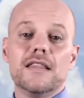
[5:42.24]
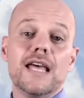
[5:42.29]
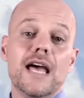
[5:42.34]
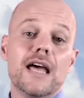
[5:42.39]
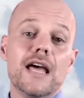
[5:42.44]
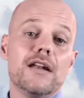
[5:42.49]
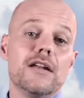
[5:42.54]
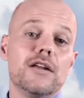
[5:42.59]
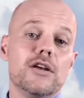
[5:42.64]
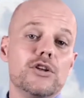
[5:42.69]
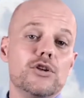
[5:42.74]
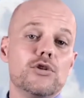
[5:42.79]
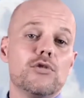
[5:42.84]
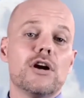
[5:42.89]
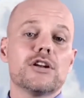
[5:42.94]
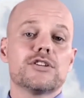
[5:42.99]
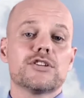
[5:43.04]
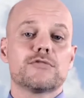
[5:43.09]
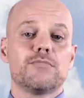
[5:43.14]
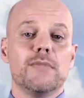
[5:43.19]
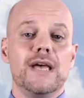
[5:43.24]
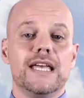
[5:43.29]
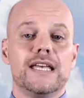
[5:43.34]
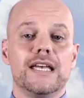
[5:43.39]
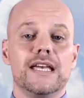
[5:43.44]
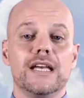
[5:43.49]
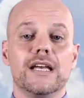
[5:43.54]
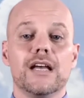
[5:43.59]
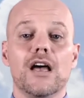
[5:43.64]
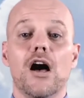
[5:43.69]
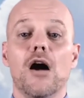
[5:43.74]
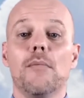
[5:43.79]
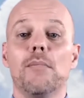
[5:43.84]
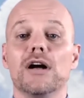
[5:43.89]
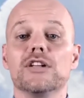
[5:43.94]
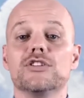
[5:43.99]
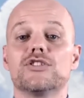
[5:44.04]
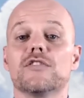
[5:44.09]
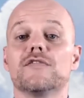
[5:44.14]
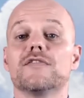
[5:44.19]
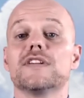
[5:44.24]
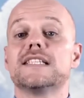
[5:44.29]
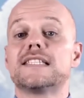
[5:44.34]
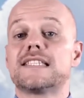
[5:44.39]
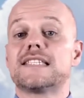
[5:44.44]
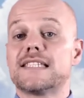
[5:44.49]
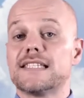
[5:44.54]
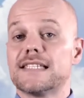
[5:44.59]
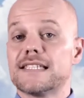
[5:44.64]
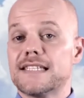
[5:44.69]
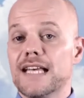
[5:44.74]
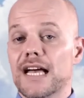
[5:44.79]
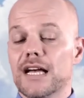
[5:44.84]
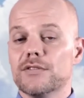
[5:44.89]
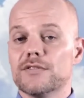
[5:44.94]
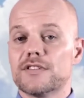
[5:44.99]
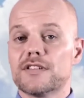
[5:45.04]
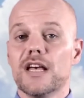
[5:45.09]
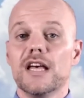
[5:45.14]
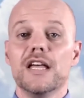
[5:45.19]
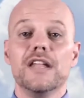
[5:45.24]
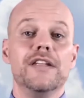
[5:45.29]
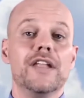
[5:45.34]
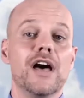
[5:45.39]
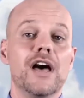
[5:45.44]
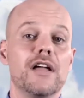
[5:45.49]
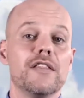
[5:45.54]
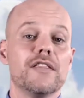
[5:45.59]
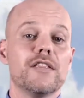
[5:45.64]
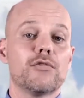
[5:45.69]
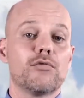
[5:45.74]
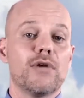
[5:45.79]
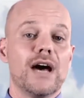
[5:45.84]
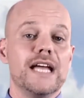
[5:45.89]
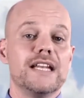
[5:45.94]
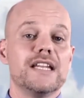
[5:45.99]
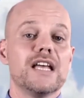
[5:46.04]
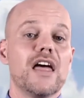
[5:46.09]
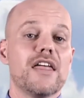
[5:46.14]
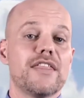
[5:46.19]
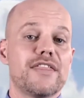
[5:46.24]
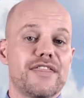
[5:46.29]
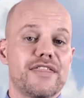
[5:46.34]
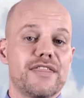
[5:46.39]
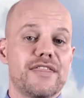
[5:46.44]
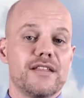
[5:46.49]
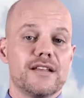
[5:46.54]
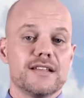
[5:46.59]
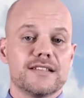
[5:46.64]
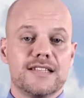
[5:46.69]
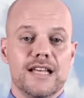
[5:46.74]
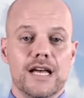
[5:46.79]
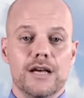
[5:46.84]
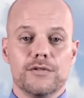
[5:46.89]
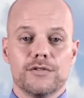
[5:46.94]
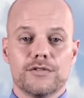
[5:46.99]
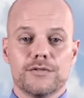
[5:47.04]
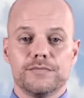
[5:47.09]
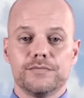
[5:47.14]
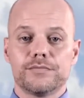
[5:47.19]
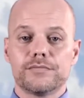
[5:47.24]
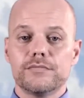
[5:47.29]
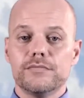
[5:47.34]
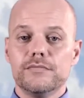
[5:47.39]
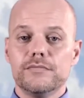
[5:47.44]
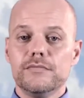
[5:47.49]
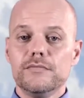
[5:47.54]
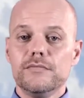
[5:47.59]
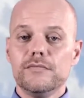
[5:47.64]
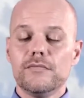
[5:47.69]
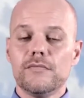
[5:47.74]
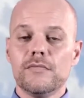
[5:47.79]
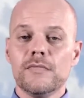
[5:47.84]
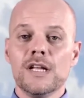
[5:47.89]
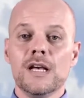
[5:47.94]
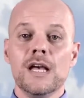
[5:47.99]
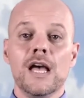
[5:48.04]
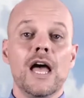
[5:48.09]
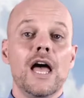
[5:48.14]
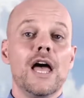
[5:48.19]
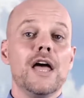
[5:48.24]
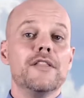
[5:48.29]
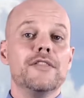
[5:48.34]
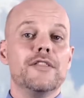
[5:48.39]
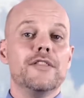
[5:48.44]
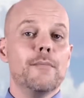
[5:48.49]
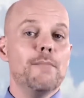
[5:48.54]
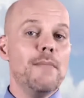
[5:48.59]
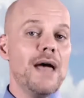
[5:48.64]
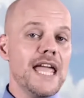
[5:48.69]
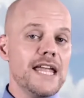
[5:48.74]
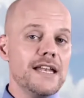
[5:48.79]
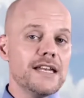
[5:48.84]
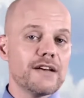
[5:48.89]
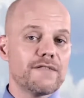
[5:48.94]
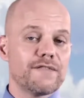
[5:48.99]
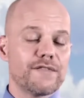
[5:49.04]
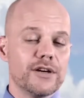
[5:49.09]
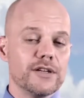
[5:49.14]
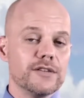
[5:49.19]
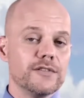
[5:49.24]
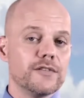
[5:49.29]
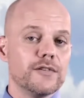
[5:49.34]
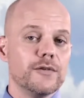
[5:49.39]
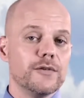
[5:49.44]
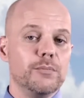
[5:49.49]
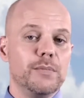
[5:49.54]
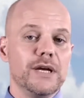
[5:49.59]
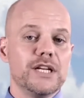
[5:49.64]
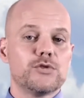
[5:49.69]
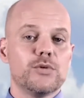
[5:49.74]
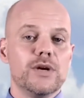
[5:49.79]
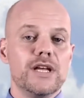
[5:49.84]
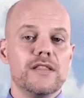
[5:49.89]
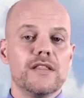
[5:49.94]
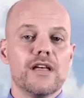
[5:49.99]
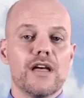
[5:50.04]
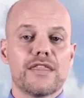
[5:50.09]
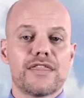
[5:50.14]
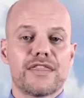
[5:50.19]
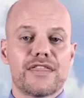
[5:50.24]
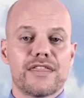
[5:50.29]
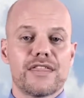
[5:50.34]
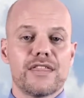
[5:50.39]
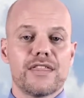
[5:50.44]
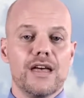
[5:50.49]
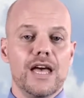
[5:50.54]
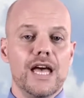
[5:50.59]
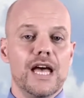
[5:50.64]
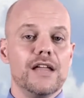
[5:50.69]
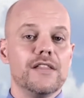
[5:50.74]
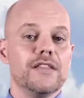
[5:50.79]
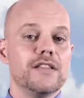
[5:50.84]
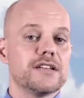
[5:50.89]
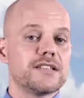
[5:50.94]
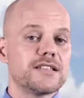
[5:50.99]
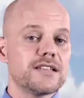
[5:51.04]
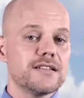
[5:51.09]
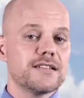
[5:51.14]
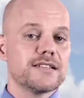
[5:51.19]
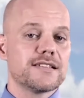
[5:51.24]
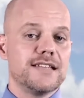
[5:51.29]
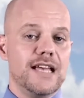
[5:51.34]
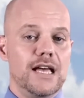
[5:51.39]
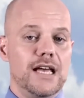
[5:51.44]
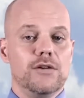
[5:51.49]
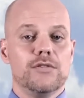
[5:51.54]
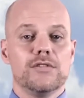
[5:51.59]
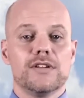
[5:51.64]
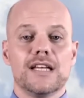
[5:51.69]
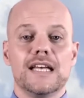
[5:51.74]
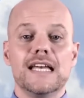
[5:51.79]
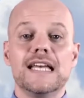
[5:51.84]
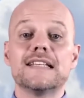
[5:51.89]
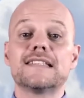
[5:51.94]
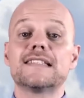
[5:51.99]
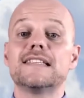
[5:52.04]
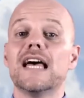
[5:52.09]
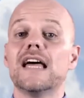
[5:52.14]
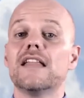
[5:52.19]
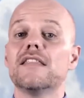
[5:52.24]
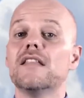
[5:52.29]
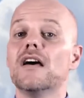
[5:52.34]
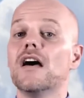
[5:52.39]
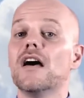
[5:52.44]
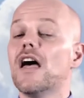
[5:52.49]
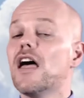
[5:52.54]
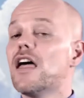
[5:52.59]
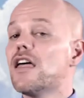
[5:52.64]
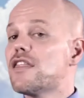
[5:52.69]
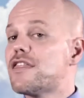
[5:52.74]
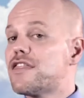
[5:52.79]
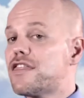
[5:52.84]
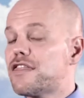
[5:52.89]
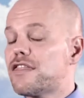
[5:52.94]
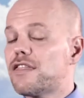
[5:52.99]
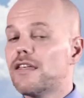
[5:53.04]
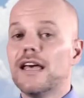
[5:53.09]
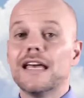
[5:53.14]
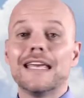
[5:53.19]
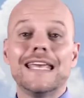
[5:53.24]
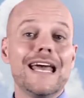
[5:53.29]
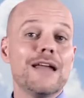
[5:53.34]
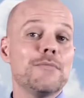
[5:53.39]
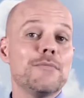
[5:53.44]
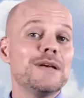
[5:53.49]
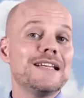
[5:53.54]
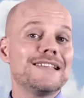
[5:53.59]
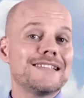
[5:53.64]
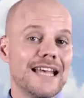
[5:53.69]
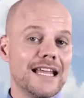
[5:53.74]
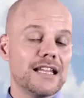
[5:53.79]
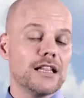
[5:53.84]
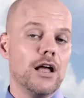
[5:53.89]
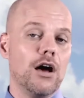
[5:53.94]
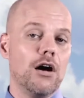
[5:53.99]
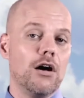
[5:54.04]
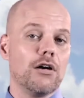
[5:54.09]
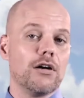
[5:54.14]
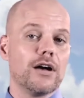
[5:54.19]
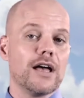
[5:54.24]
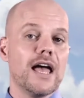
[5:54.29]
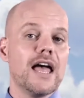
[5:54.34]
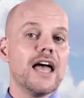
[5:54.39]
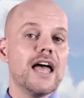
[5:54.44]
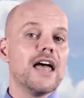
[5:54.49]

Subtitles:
then you are just making a bunch of t sounds, not the right th sound. The main difference between the th and the t sound is that the th can be said long,